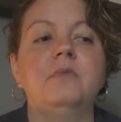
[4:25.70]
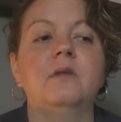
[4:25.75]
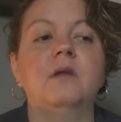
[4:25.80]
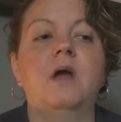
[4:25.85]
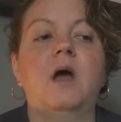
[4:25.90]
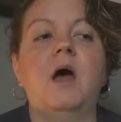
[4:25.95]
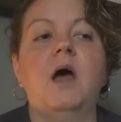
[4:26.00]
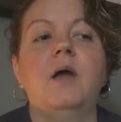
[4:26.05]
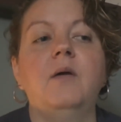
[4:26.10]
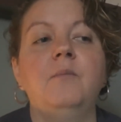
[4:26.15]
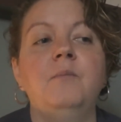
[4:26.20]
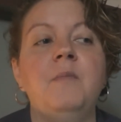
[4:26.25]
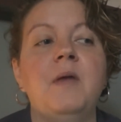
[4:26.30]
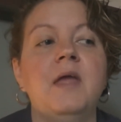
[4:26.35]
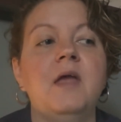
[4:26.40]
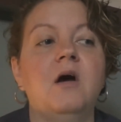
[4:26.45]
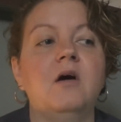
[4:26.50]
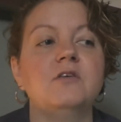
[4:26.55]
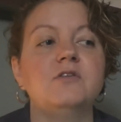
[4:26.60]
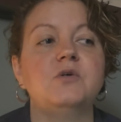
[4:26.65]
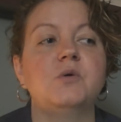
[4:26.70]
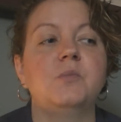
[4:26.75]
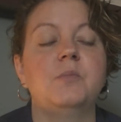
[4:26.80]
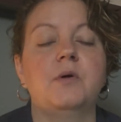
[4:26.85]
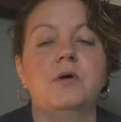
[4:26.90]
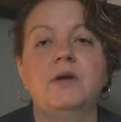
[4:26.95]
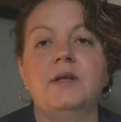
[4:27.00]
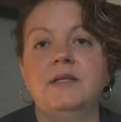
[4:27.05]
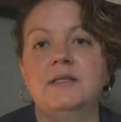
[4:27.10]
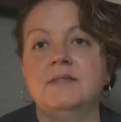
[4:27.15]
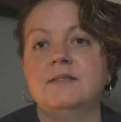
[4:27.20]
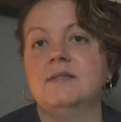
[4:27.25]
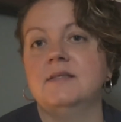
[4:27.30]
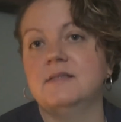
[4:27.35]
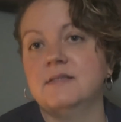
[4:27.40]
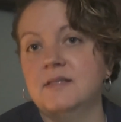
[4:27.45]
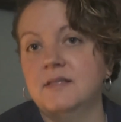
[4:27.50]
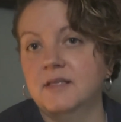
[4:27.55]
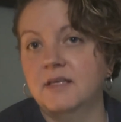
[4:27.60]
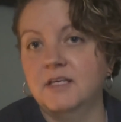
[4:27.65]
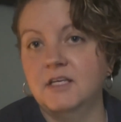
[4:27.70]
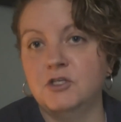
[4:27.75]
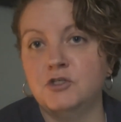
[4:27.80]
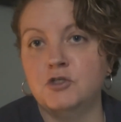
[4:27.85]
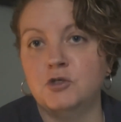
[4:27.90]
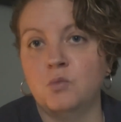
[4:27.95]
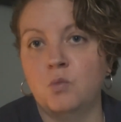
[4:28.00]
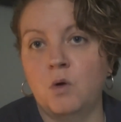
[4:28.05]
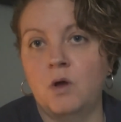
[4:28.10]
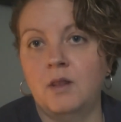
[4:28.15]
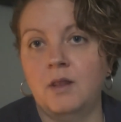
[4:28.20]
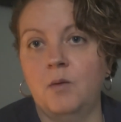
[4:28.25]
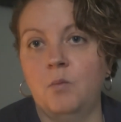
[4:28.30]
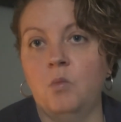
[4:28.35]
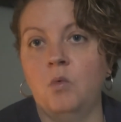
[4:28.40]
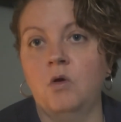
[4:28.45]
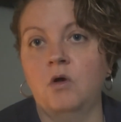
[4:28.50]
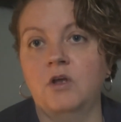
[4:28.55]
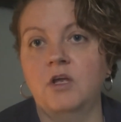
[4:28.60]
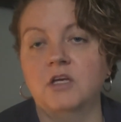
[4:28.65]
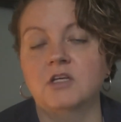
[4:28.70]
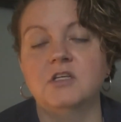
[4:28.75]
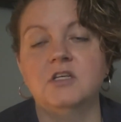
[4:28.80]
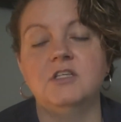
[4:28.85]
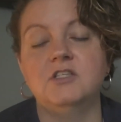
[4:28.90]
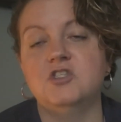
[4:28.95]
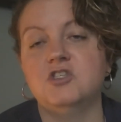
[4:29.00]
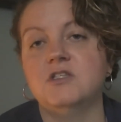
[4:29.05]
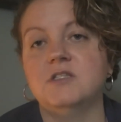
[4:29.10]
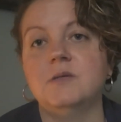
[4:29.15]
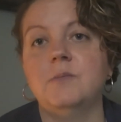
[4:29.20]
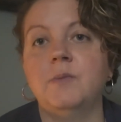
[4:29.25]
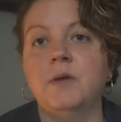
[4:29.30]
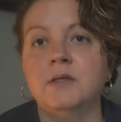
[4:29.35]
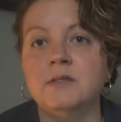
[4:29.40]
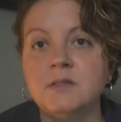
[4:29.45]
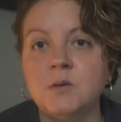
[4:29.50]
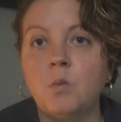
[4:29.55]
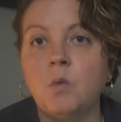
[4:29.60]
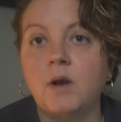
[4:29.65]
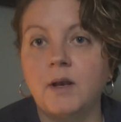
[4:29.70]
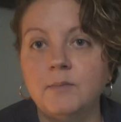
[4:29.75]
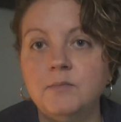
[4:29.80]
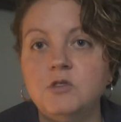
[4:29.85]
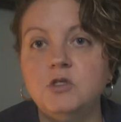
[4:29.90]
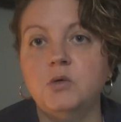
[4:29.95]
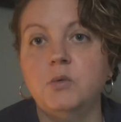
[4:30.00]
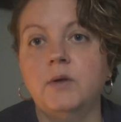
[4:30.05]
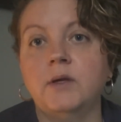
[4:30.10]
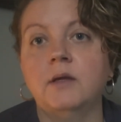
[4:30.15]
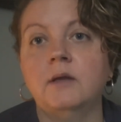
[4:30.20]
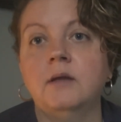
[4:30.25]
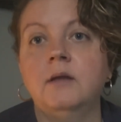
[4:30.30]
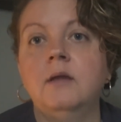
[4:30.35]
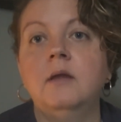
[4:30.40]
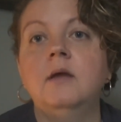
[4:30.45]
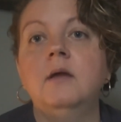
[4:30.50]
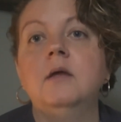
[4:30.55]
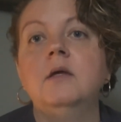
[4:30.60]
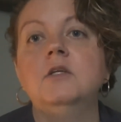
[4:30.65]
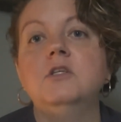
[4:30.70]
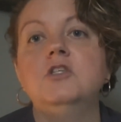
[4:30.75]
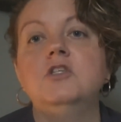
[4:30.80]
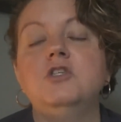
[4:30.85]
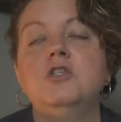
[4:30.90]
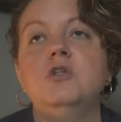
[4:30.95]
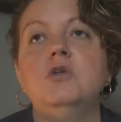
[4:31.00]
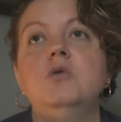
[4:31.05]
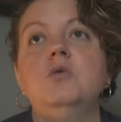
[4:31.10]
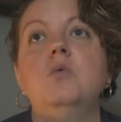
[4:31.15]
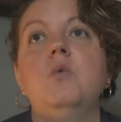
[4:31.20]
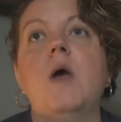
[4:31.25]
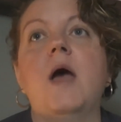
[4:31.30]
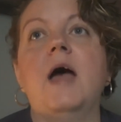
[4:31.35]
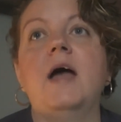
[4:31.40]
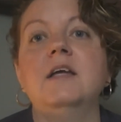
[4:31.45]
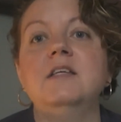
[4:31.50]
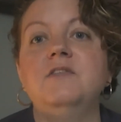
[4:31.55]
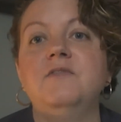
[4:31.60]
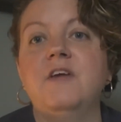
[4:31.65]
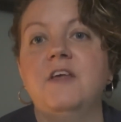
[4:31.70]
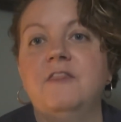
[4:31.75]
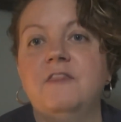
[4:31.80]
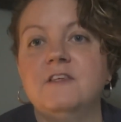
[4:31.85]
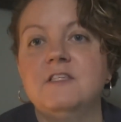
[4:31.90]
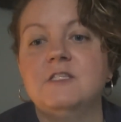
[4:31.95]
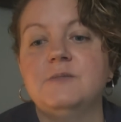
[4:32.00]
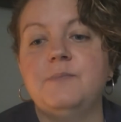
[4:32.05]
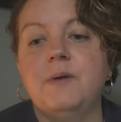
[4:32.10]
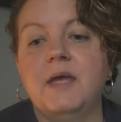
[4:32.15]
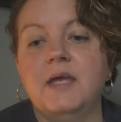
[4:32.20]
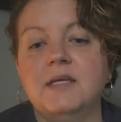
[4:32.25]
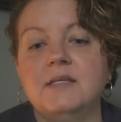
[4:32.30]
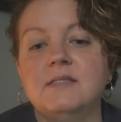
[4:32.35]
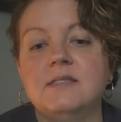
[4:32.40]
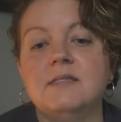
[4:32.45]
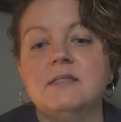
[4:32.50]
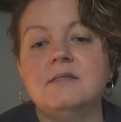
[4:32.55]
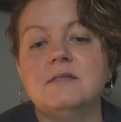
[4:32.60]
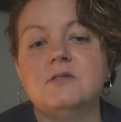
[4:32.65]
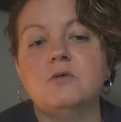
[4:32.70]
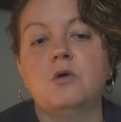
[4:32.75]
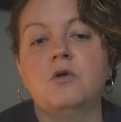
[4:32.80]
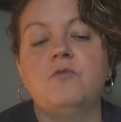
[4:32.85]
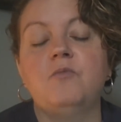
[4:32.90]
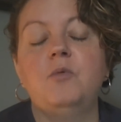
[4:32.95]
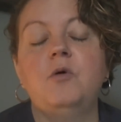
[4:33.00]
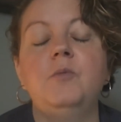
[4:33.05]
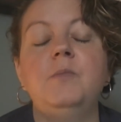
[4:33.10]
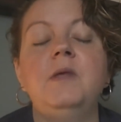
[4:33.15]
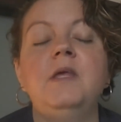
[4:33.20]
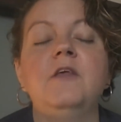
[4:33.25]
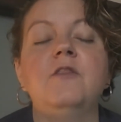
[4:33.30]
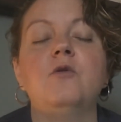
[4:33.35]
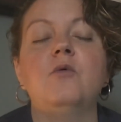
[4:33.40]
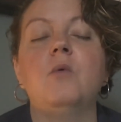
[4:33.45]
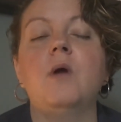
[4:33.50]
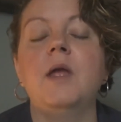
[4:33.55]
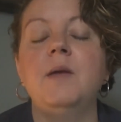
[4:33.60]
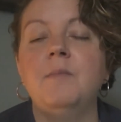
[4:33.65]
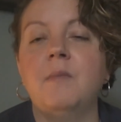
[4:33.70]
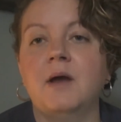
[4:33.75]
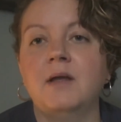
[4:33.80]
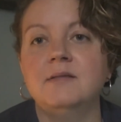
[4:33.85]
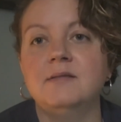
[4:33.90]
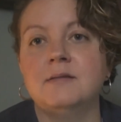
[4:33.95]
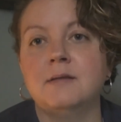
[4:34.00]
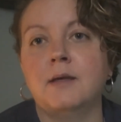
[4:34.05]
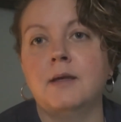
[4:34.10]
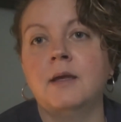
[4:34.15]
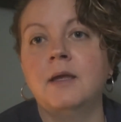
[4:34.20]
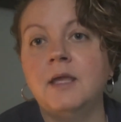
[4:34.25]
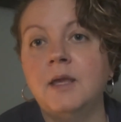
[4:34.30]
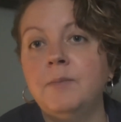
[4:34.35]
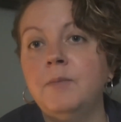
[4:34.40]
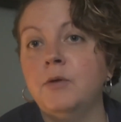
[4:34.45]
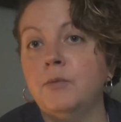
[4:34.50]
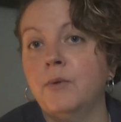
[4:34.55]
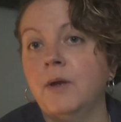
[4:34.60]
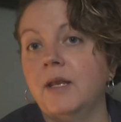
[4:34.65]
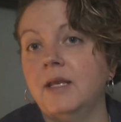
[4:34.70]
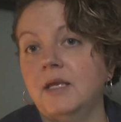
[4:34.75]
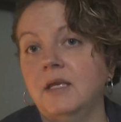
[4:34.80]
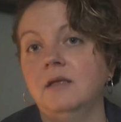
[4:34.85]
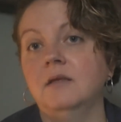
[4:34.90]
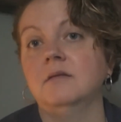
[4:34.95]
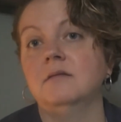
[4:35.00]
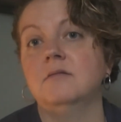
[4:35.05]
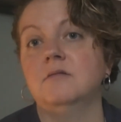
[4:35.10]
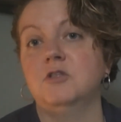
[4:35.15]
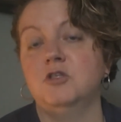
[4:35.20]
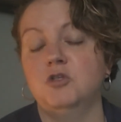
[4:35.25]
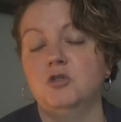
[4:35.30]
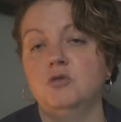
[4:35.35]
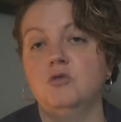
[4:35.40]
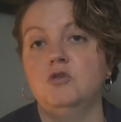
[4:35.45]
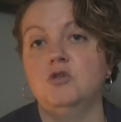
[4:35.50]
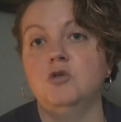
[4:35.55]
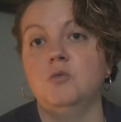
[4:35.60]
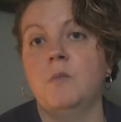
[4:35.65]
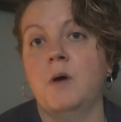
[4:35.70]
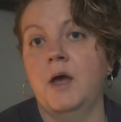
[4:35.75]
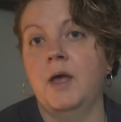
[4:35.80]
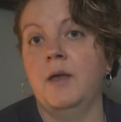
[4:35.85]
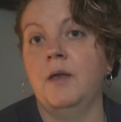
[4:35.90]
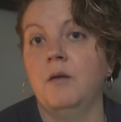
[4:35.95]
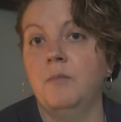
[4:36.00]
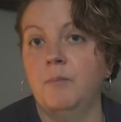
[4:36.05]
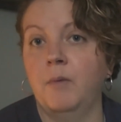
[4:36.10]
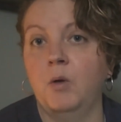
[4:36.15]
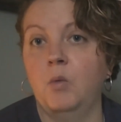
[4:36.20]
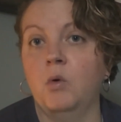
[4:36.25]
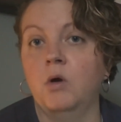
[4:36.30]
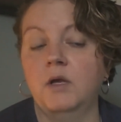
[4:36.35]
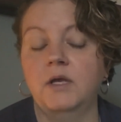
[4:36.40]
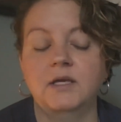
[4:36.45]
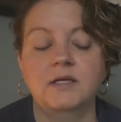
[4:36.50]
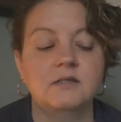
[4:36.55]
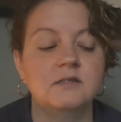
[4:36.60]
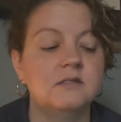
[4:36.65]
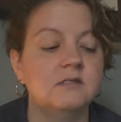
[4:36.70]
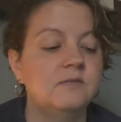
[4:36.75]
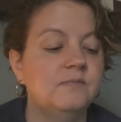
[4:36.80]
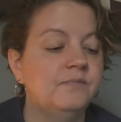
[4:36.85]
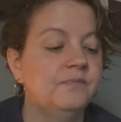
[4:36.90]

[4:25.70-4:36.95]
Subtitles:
I may also burn incense in the kitchen while I'm working. It just depends on what I'm doing, to activate the space, sort of put me in the right mindset and get me ready to do my workings.